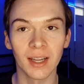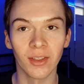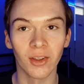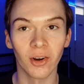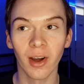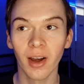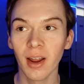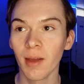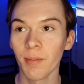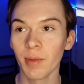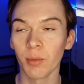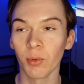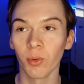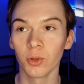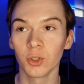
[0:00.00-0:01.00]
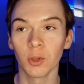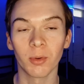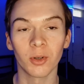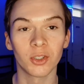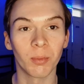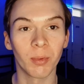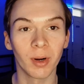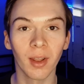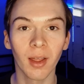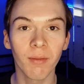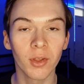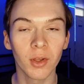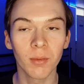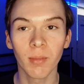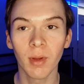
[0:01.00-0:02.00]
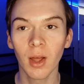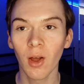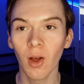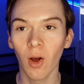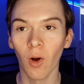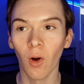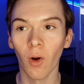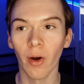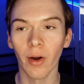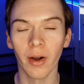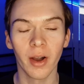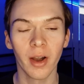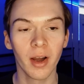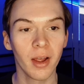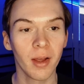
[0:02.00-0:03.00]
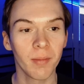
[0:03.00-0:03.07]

Either people super, super love them or